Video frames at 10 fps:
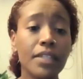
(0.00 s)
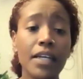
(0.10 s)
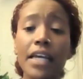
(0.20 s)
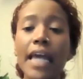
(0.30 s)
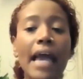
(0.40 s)

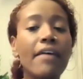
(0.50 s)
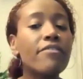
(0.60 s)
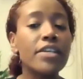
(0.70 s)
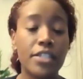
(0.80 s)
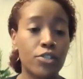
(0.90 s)
in
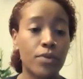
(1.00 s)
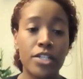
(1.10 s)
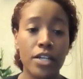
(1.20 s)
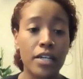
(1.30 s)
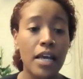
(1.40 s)
every
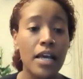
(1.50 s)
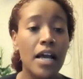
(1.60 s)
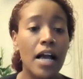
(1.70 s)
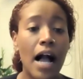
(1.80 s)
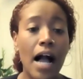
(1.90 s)
situation,
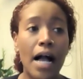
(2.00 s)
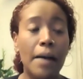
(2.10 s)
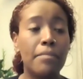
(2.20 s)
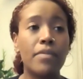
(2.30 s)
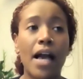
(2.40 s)

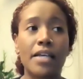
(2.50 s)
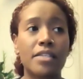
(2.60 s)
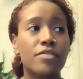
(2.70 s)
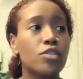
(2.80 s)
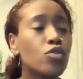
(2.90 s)

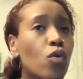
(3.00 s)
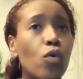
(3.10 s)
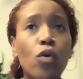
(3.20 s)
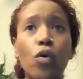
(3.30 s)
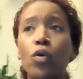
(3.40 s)
as
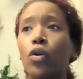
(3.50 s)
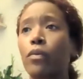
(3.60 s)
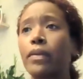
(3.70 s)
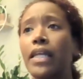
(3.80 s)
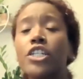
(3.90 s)
school or
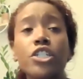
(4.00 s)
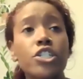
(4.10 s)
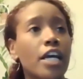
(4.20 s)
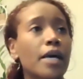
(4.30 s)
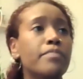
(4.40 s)

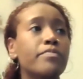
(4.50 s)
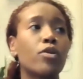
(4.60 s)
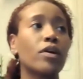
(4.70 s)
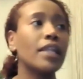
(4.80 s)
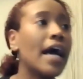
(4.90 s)
relationships
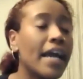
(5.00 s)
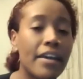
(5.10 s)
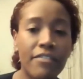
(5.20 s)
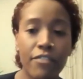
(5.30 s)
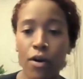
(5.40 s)
or
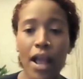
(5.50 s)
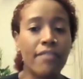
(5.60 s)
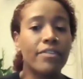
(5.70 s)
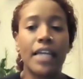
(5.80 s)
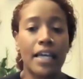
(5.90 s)
life or
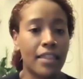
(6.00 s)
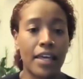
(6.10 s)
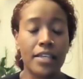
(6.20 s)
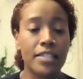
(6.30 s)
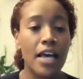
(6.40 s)
everyday
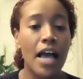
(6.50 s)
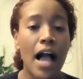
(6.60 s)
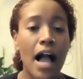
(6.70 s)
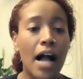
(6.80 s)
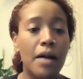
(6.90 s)
things.
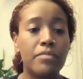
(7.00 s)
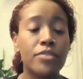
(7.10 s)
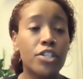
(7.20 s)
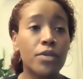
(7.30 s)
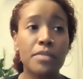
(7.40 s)

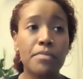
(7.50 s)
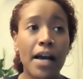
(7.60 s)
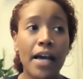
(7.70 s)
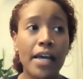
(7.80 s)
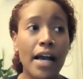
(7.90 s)
She was
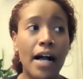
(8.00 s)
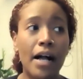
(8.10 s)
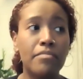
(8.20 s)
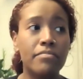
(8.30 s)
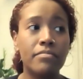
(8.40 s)
my
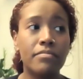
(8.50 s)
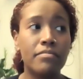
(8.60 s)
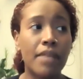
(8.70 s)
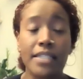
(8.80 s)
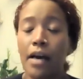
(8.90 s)

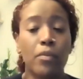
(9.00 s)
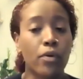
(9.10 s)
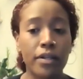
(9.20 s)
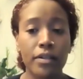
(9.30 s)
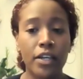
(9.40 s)

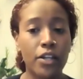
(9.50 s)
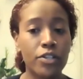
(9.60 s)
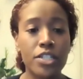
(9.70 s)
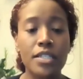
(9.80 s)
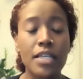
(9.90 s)
soundboard,
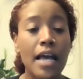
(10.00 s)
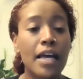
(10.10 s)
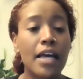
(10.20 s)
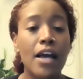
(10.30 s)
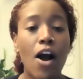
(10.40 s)
just
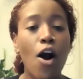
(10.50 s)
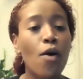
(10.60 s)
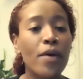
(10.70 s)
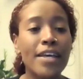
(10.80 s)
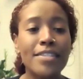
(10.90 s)

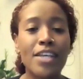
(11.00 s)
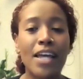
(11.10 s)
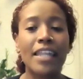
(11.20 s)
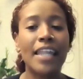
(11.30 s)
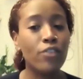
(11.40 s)
always
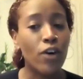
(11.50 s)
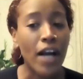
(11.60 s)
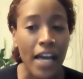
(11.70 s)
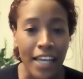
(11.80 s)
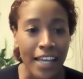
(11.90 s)

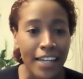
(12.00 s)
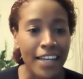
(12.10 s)
level-headed.